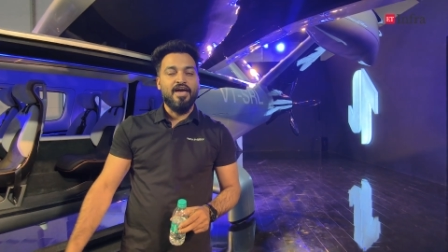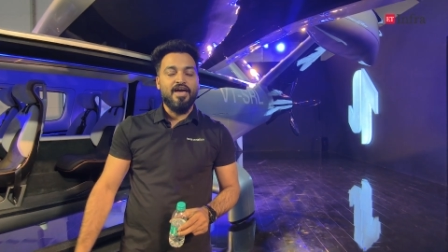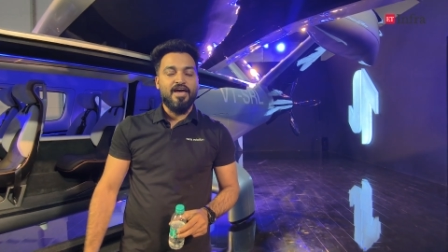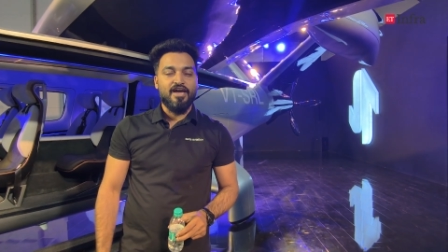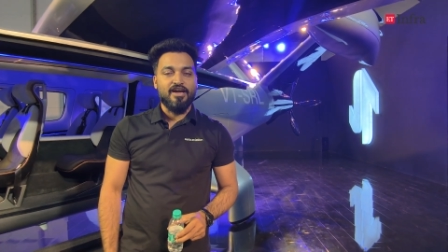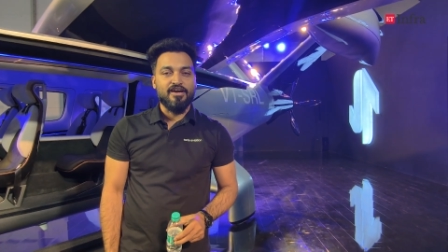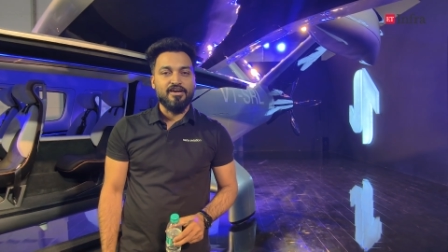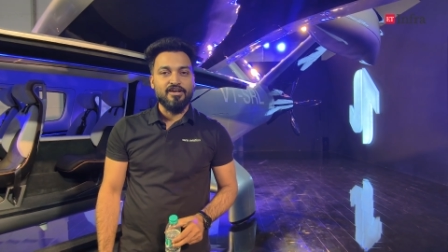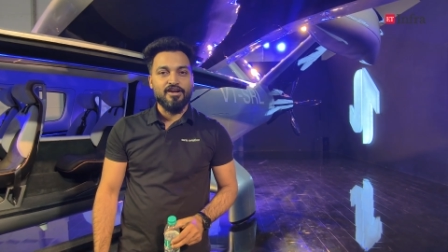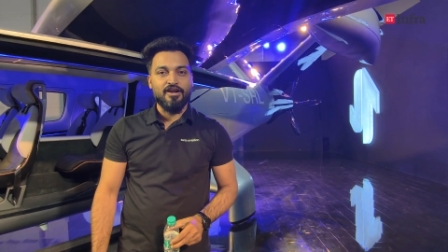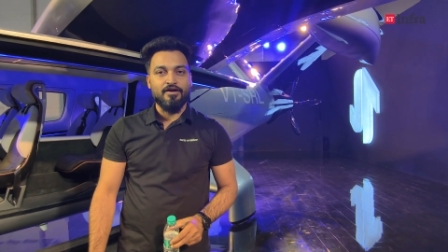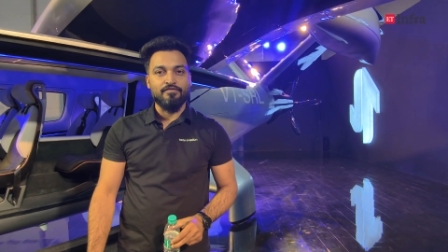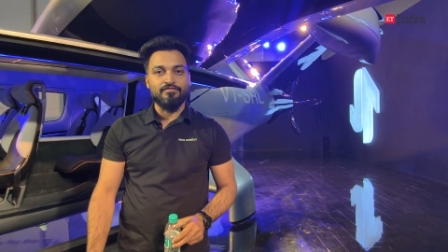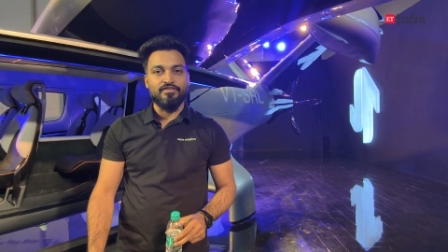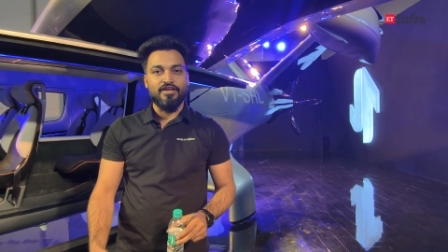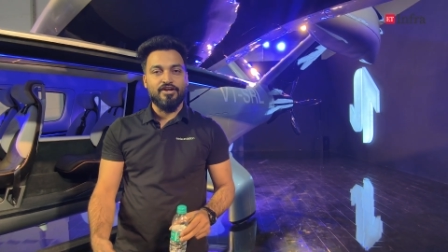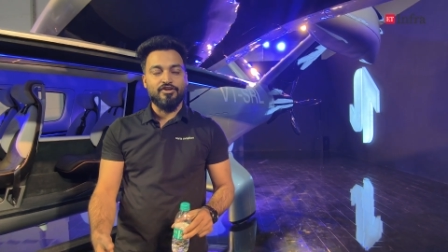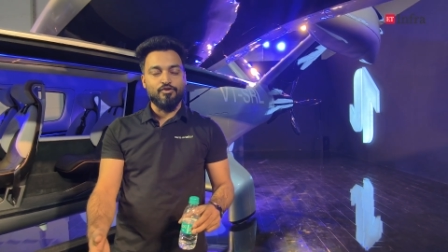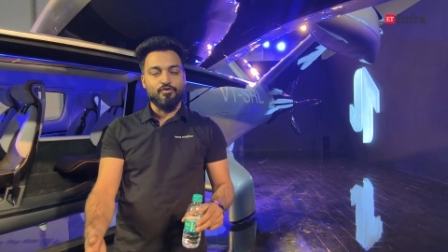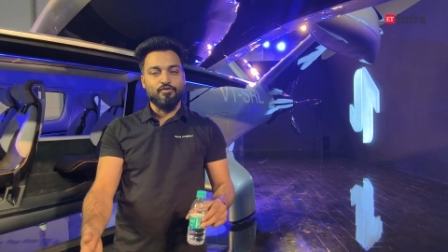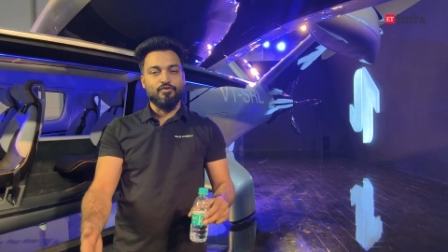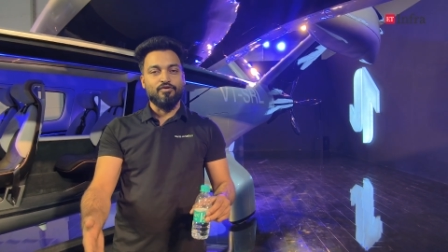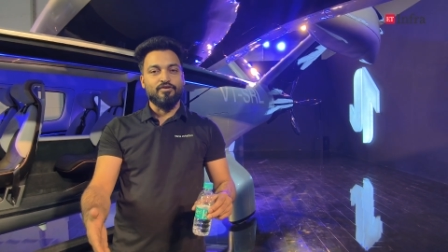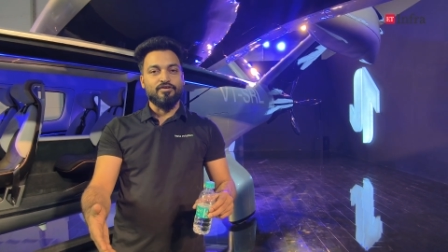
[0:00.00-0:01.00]
aircraft
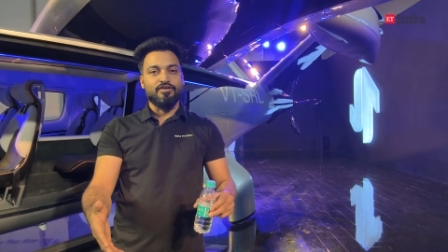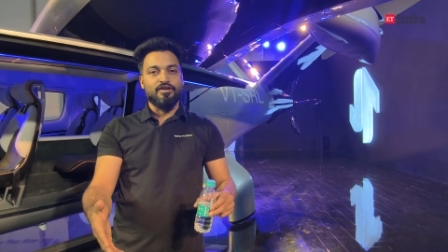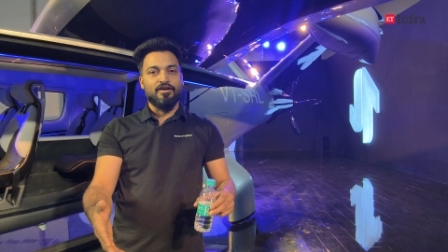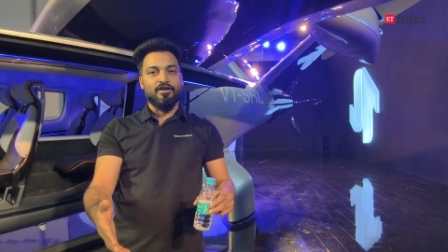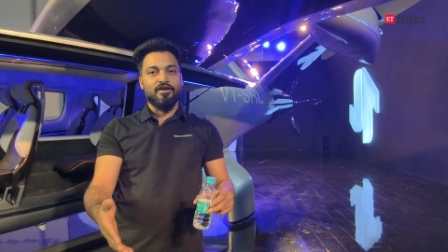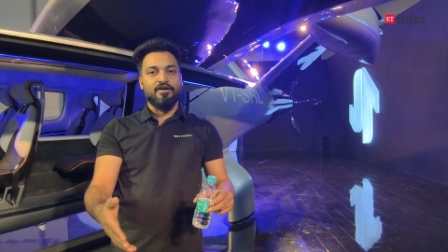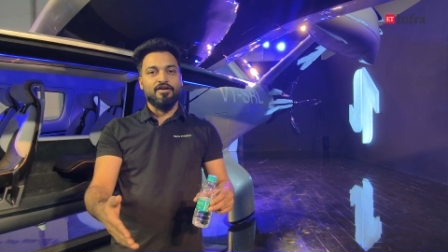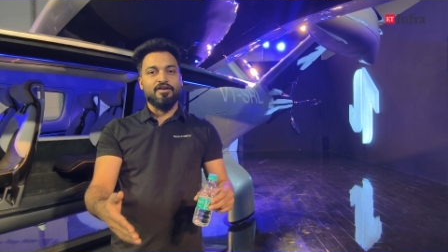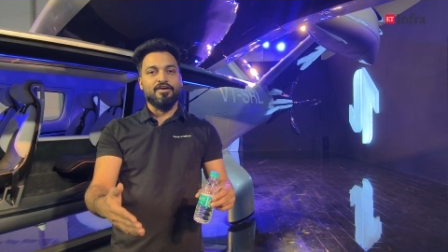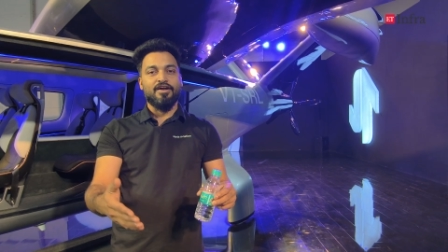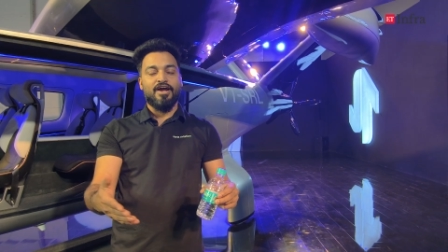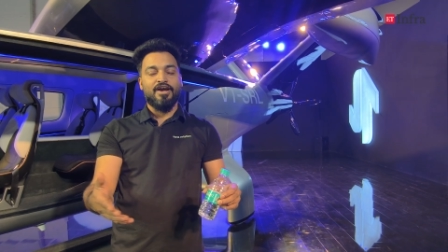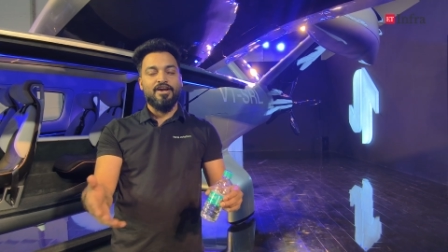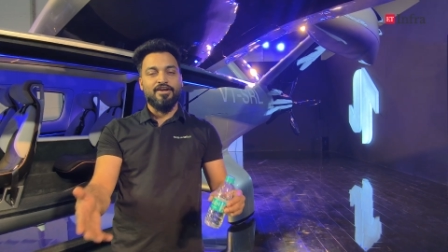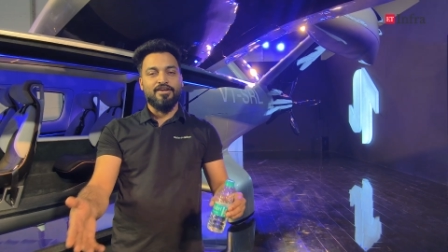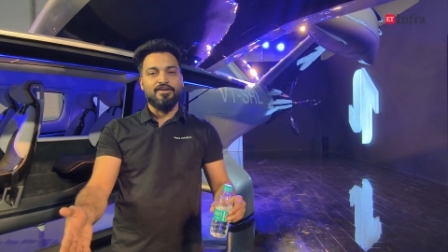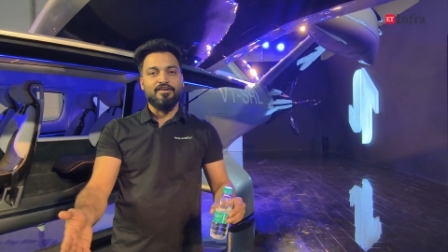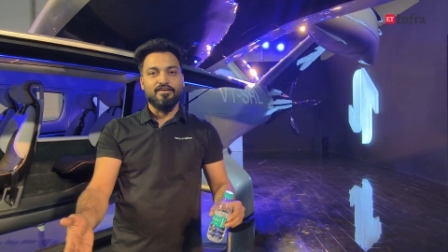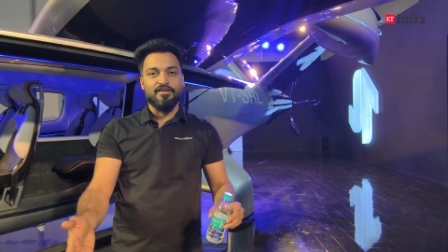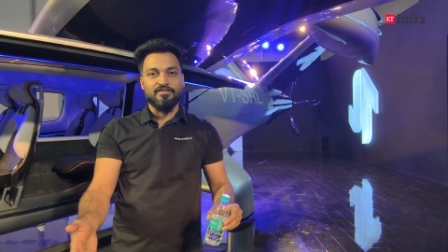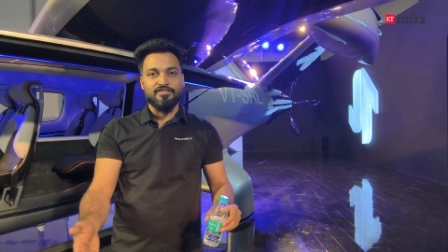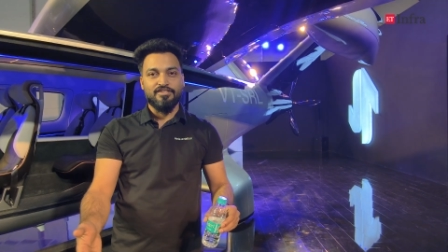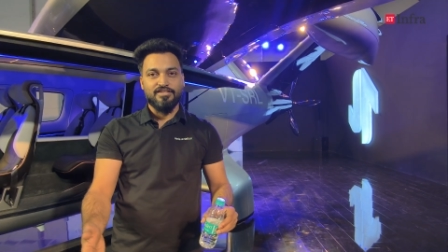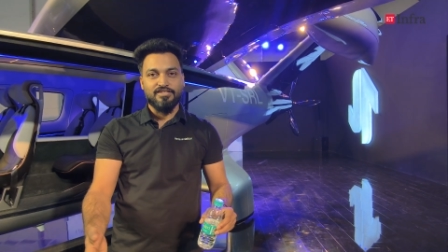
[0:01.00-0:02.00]
that you uh, ride
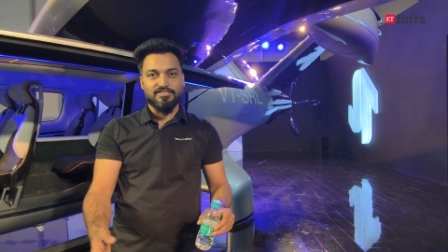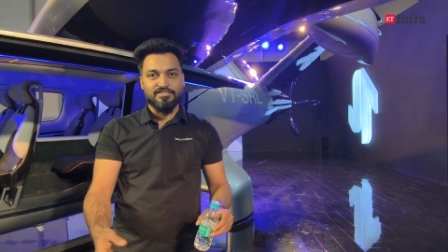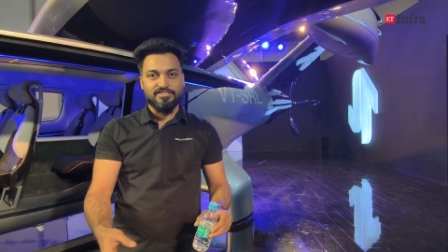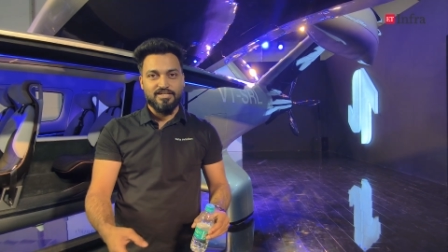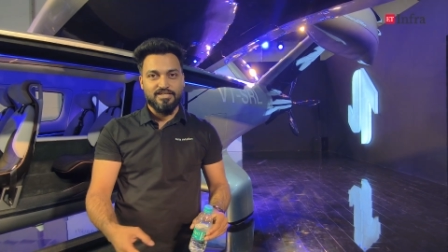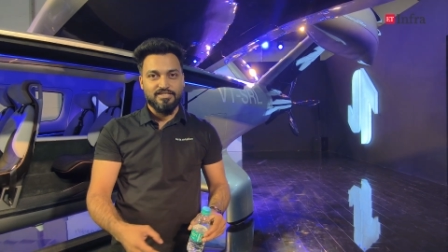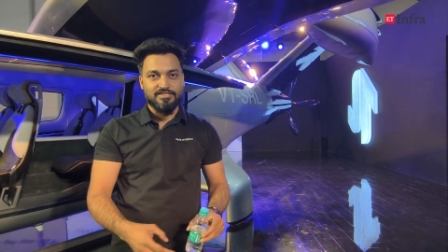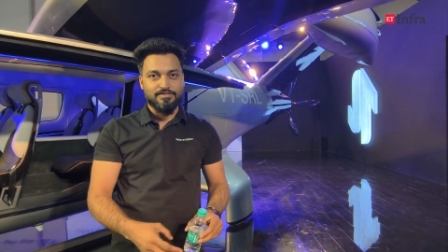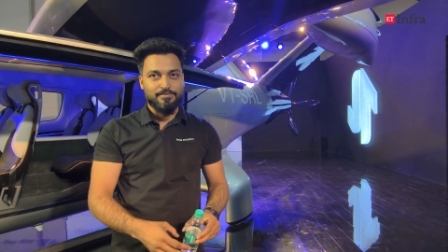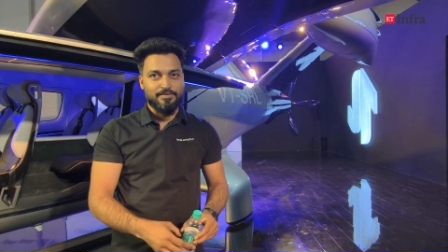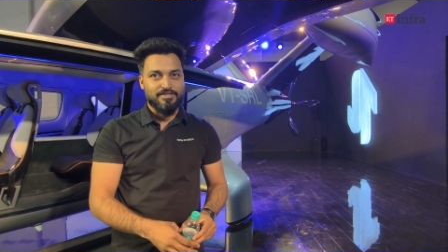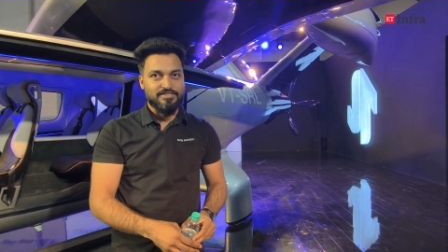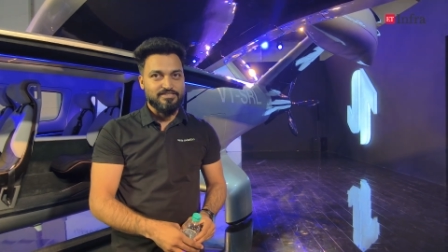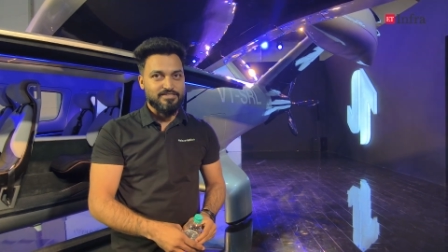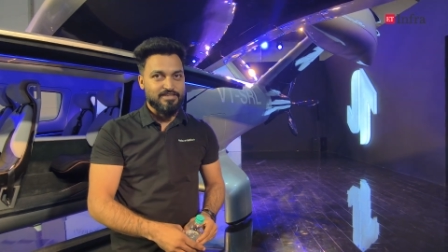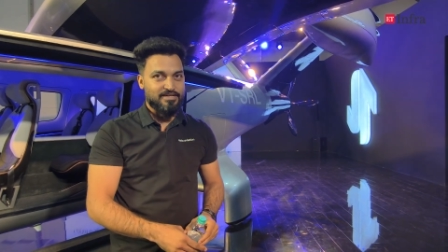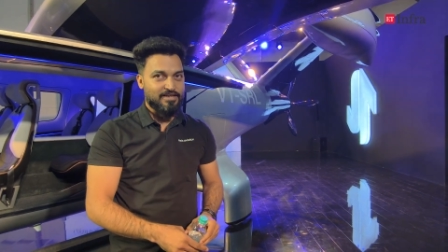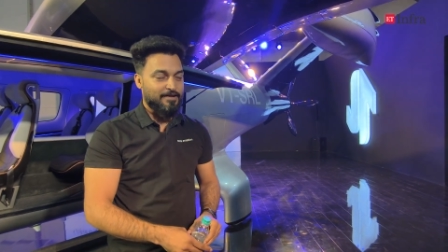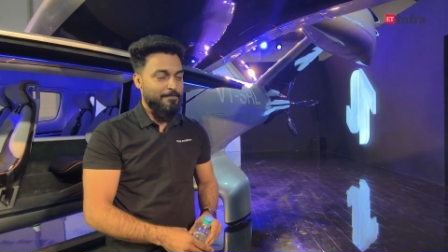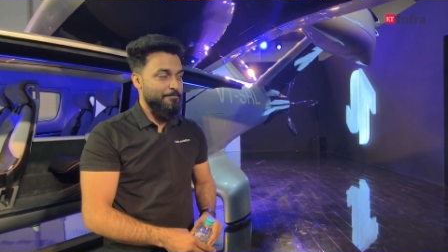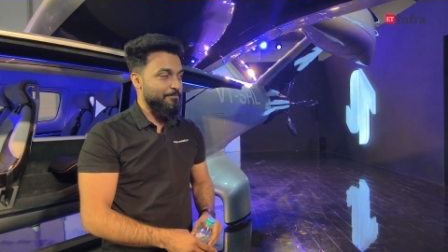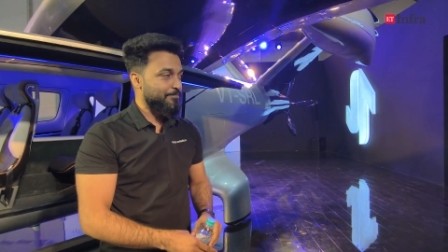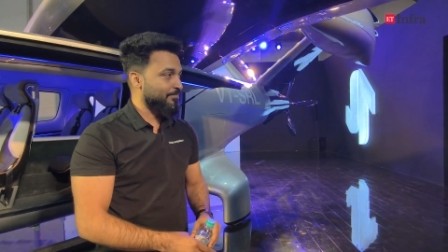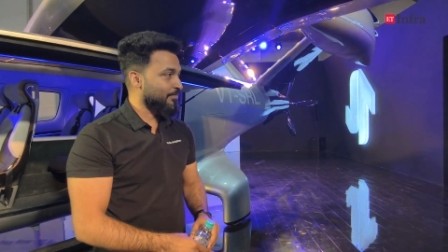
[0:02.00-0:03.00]
uh, these days
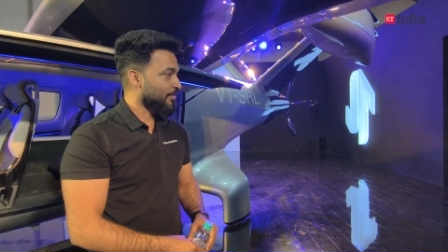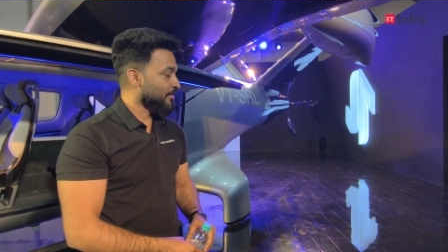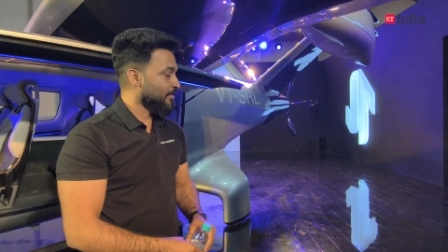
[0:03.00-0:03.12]
basically.